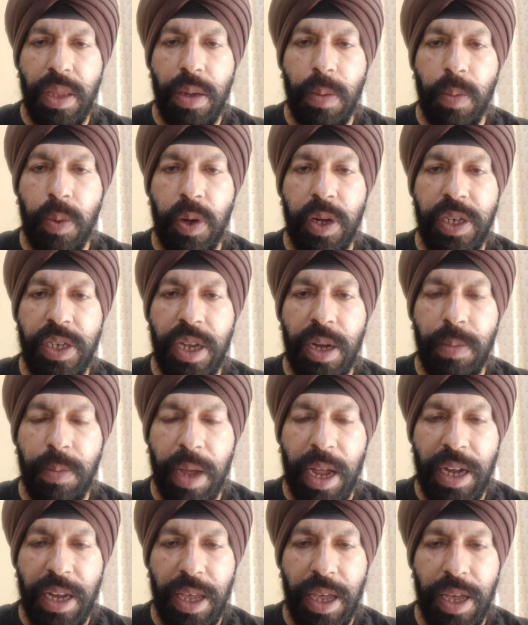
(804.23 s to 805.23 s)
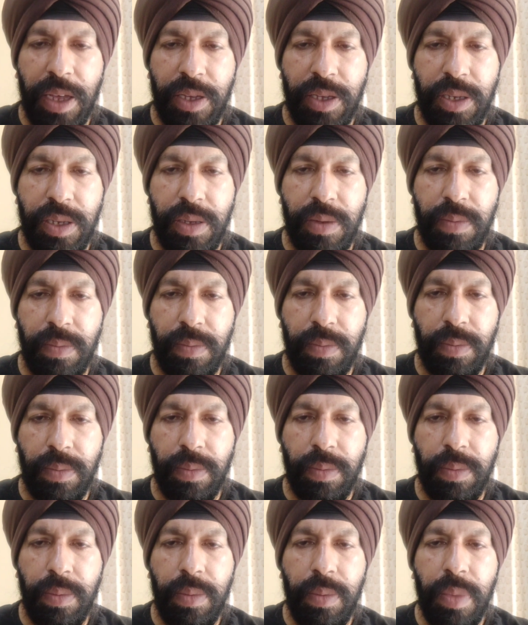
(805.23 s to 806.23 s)
The Poets and Pancakes.
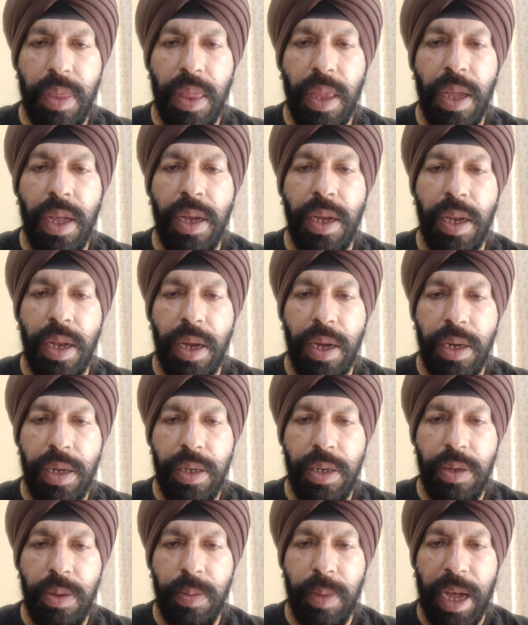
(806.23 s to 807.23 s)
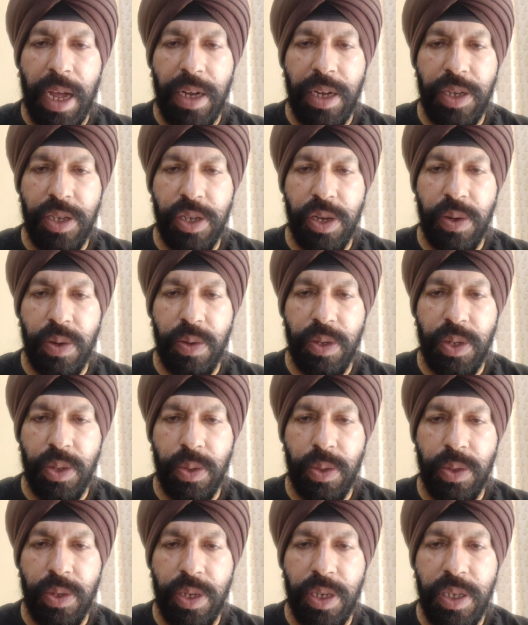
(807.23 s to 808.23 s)
Learn to manage your
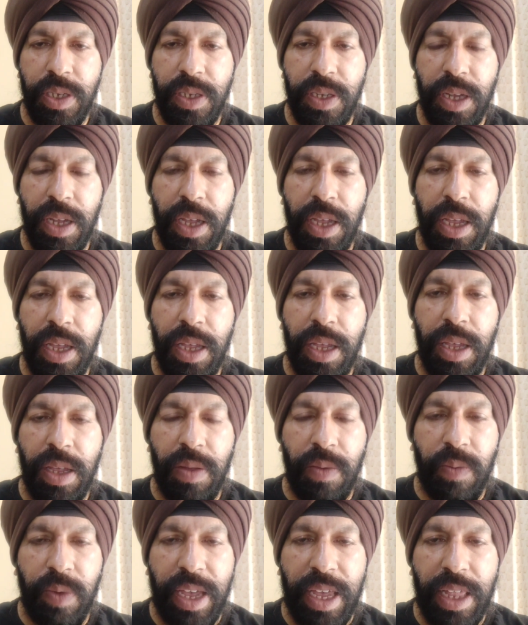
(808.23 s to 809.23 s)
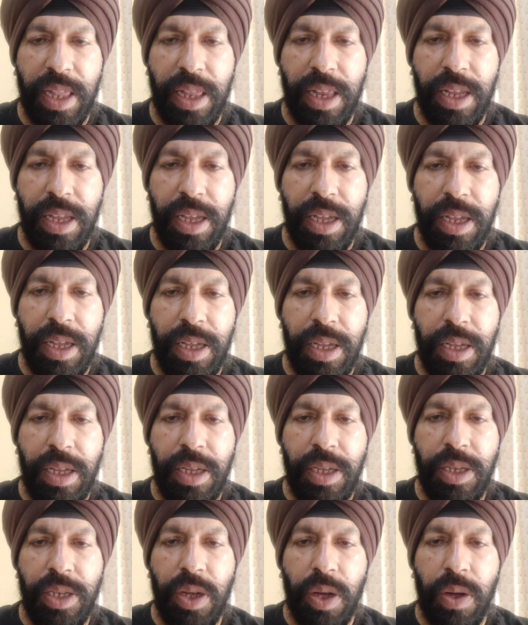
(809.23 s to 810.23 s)
resources well.
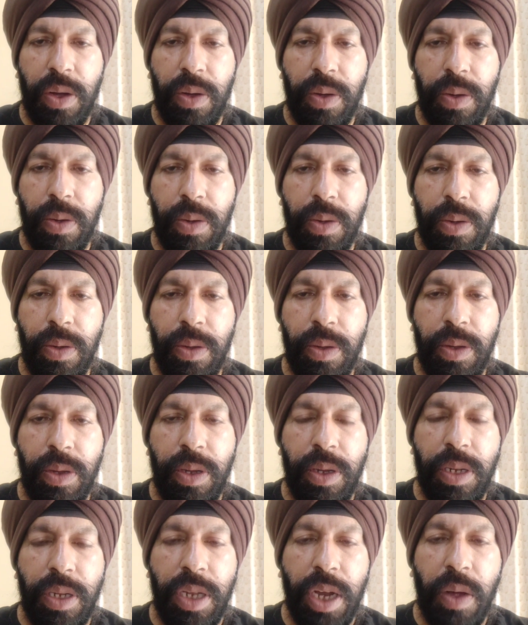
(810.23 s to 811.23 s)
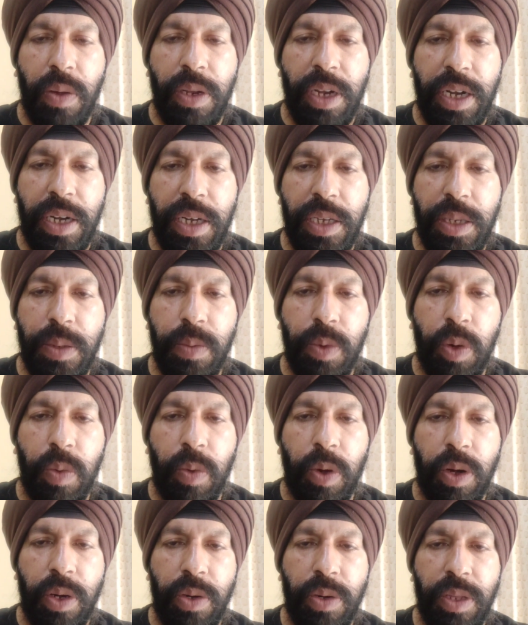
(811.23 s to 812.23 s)
So now let us move
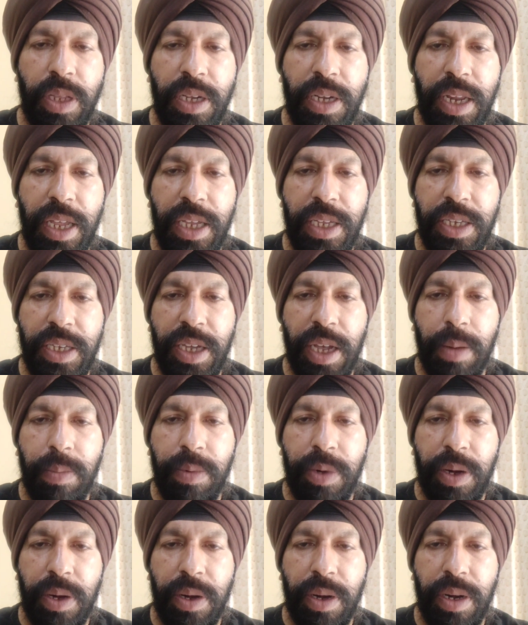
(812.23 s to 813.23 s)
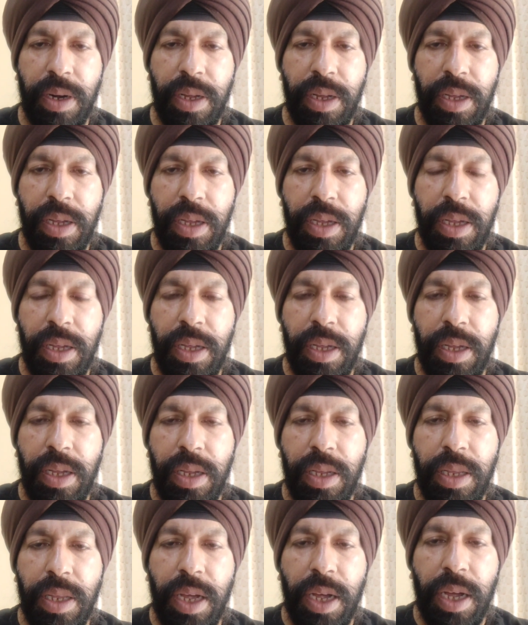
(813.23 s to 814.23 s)
on to the next chapter,
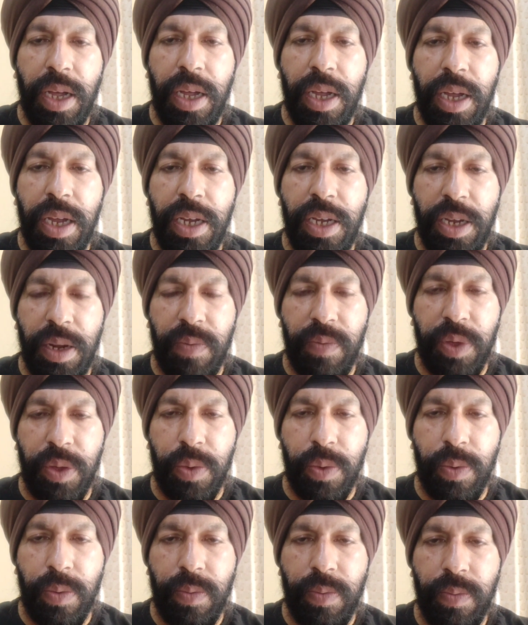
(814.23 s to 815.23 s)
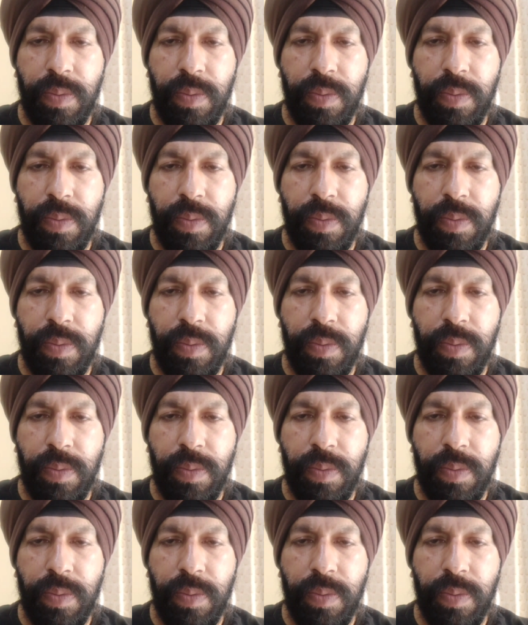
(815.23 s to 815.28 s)
the interview.